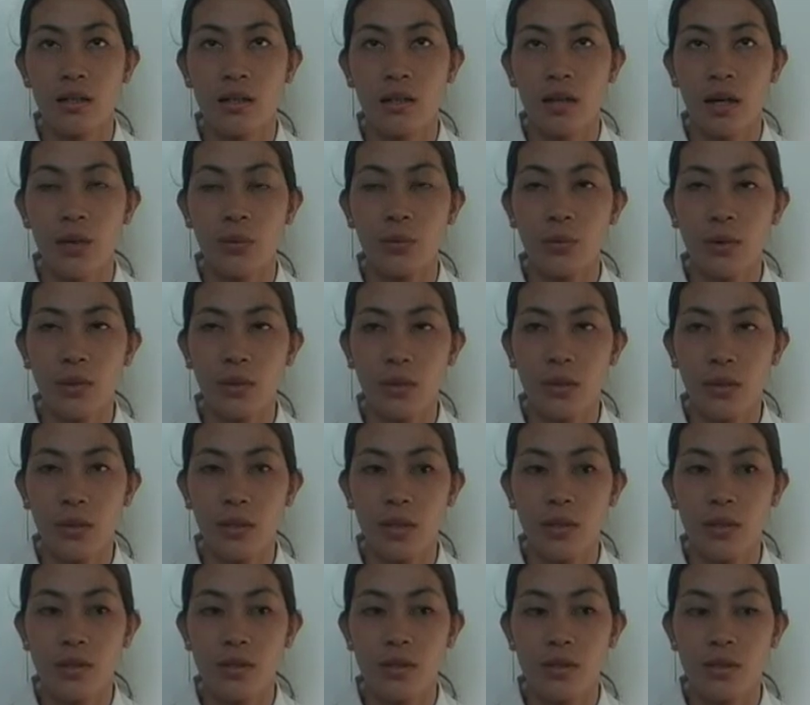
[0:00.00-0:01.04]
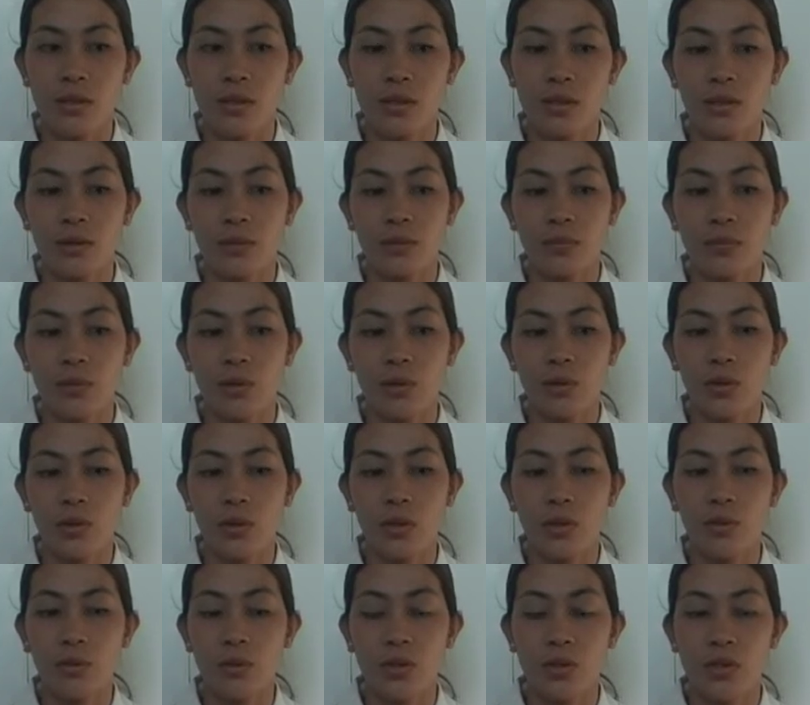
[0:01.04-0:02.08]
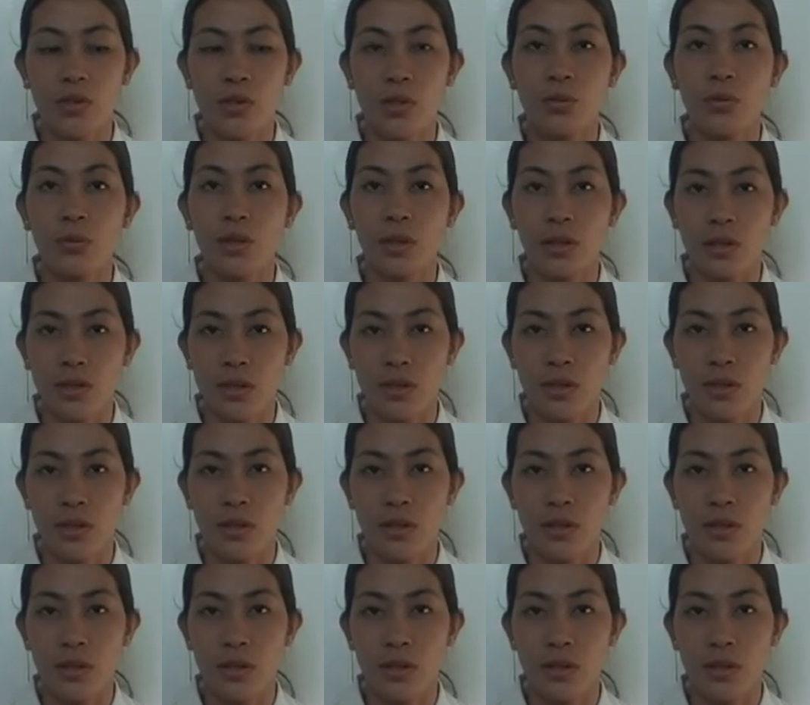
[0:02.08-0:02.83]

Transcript: I worked there as for almost 2 years.